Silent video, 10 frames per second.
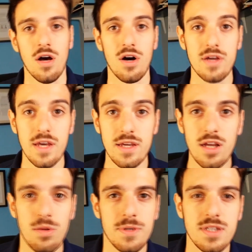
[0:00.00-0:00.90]
Okay,
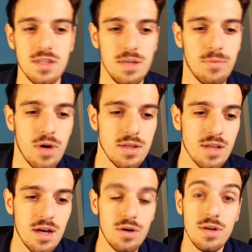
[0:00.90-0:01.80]
hello PBC team. Right
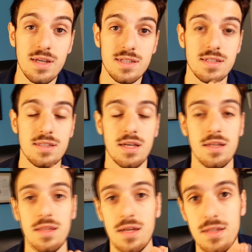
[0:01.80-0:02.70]
now is
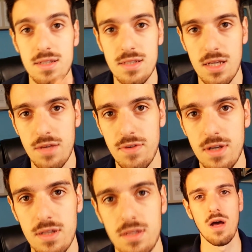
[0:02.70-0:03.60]

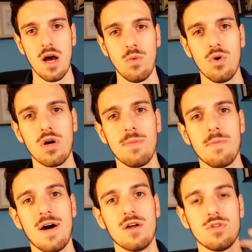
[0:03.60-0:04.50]
10.37. I woke up
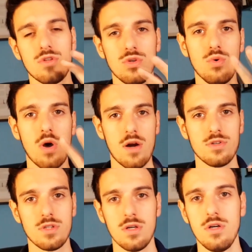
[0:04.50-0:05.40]
about two
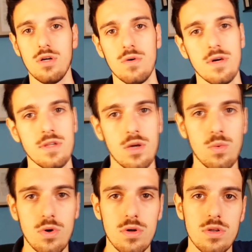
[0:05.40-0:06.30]
hours ago and I
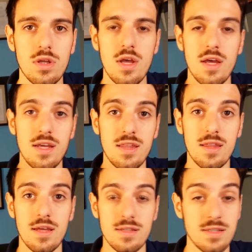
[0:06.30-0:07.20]
worked in
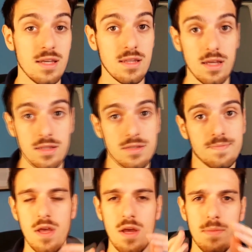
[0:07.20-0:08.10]
the CNNs.
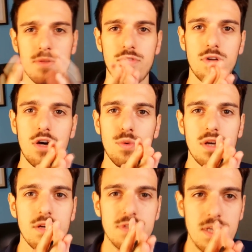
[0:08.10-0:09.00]
But for now we
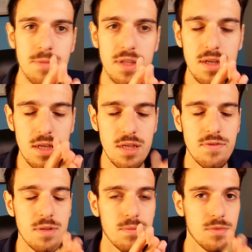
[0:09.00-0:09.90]
have something
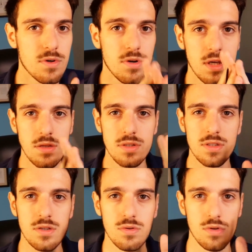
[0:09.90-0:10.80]
even more
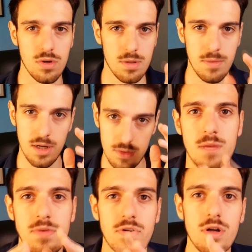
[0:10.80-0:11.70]
interesting to talk about.
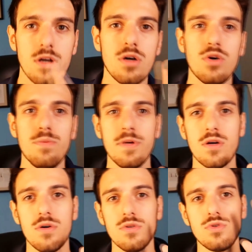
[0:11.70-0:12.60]
Before I go,
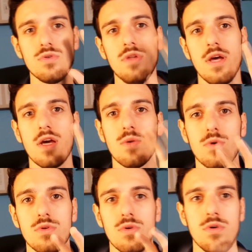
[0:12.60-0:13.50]
because today I
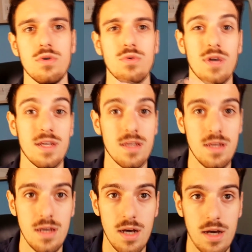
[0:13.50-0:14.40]
want to go to
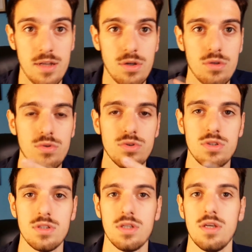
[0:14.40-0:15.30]
IKEA in order to
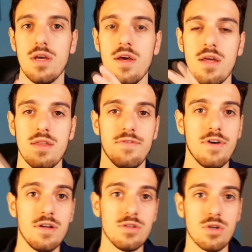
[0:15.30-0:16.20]
see the
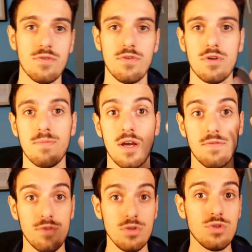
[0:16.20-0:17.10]
furniture for my
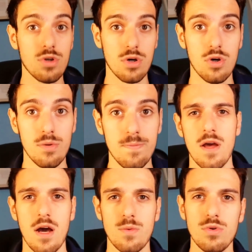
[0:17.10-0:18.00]
future home,
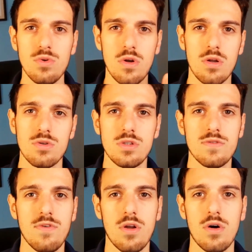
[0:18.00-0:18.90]
I want to close this
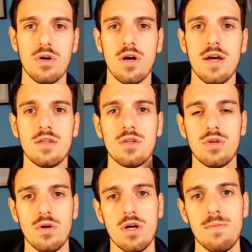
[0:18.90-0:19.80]
vlog and
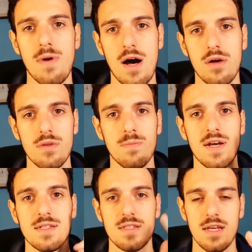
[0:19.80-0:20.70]
talk about
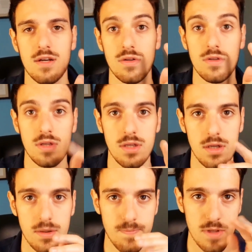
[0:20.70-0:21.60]
my second
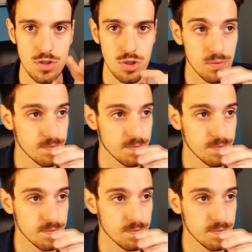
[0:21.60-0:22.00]
year. So,